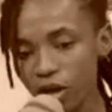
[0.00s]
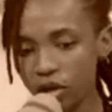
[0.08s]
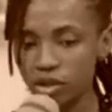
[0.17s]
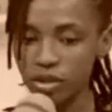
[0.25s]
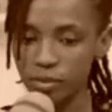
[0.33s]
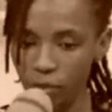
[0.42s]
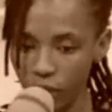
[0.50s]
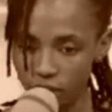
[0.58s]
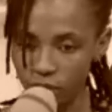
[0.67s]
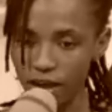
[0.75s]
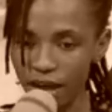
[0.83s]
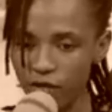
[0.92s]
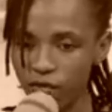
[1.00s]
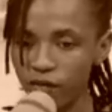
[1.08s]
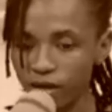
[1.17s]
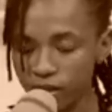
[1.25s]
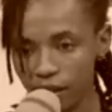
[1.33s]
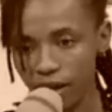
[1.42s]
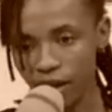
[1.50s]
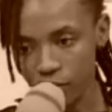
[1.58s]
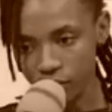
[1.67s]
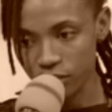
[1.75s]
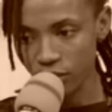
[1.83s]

got to the point where I felt like I was